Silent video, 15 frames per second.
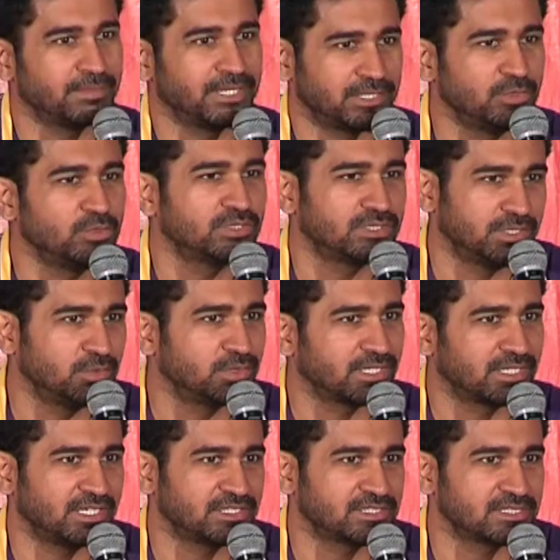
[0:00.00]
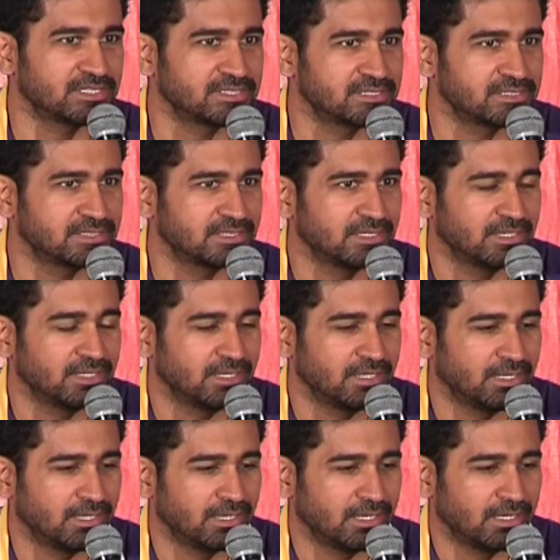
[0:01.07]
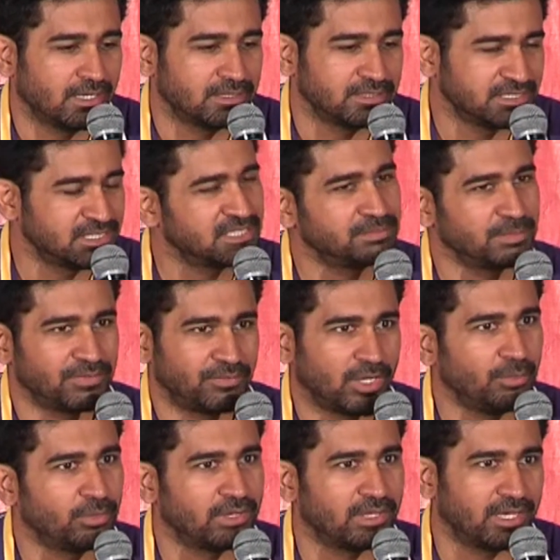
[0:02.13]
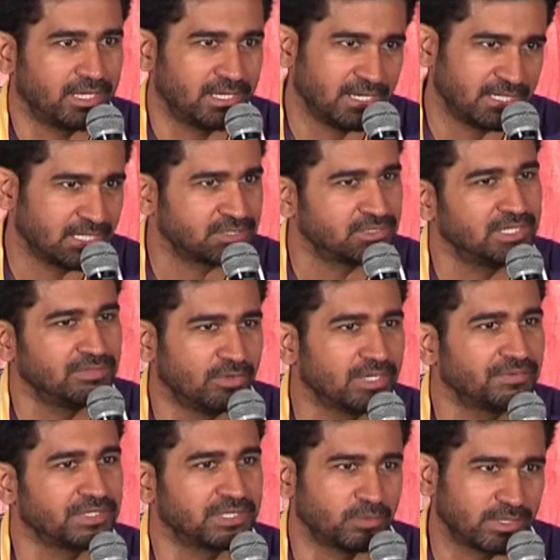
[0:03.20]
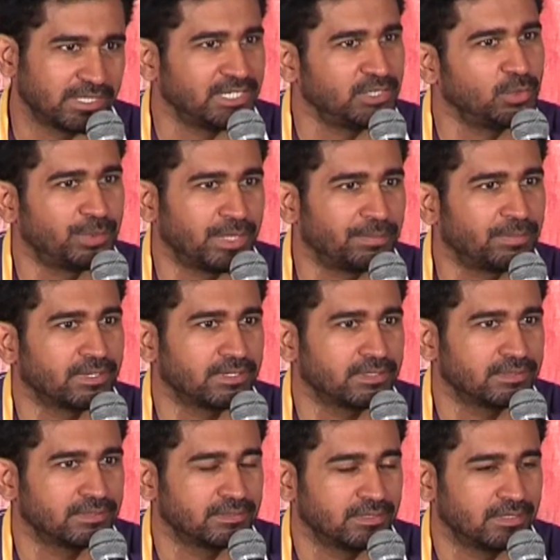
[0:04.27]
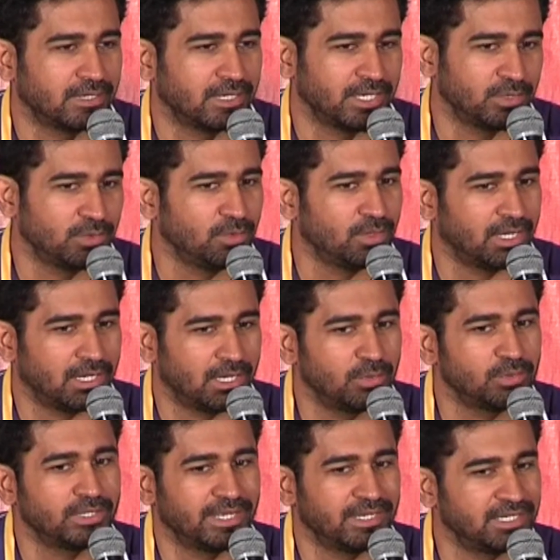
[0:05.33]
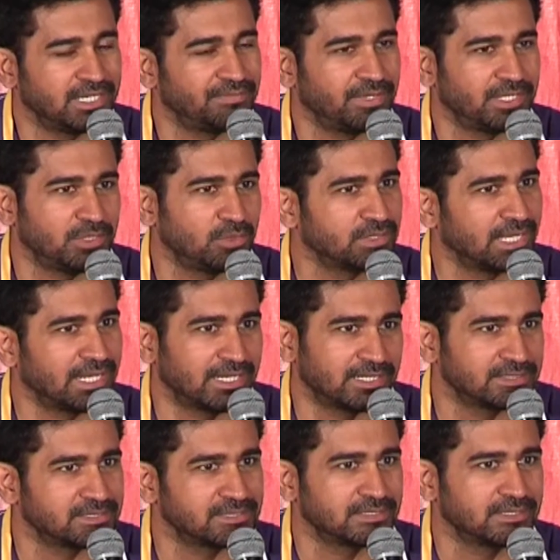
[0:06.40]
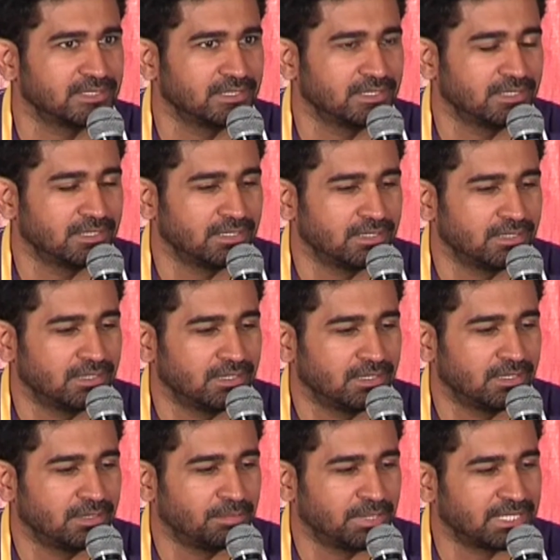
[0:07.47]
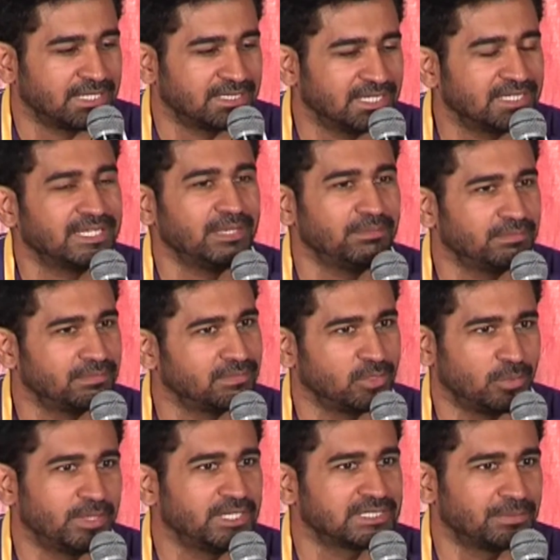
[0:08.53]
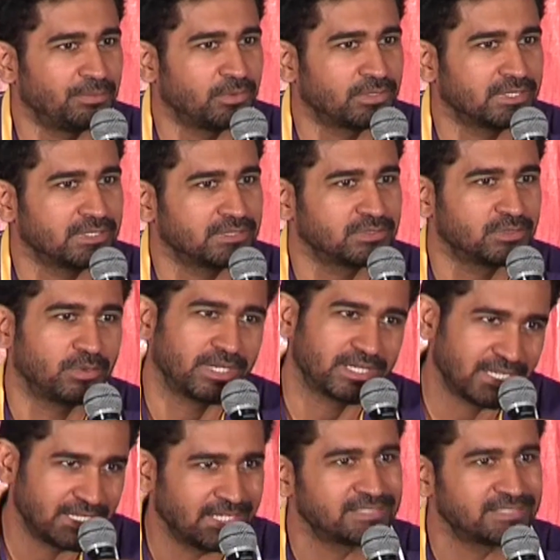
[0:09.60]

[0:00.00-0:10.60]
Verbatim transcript: my new, new technicians. This is my formula. I, I actually work with only new people. I know how to identify new talents. But at that time, nobody supported. So again,